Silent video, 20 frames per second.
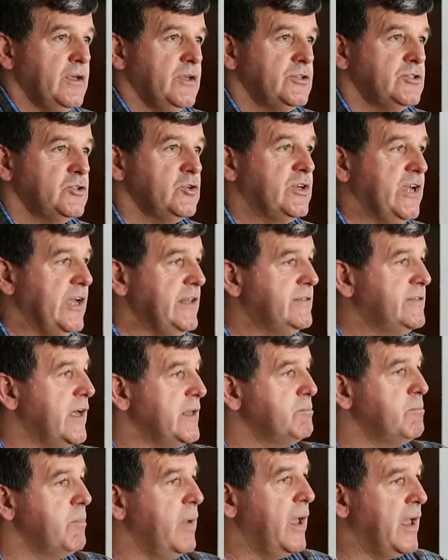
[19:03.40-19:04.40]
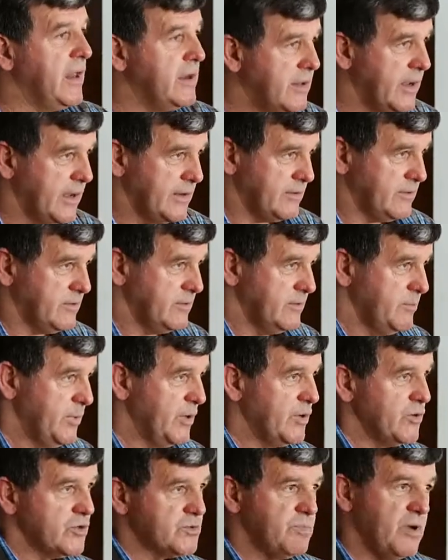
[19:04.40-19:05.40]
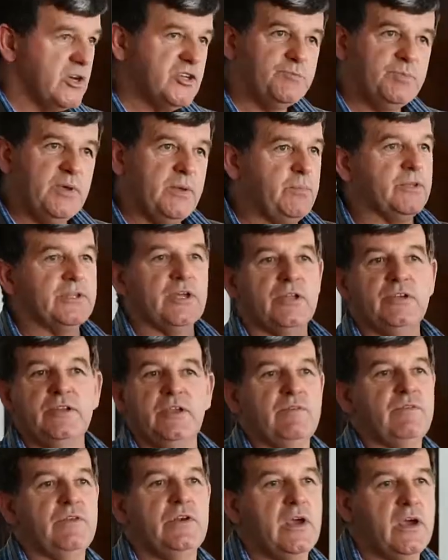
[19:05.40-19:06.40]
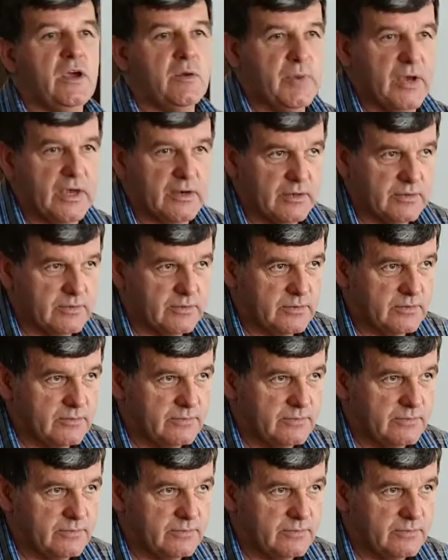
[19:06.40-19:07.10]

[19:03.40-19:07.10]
to get that mandate, because most people don't even know about it.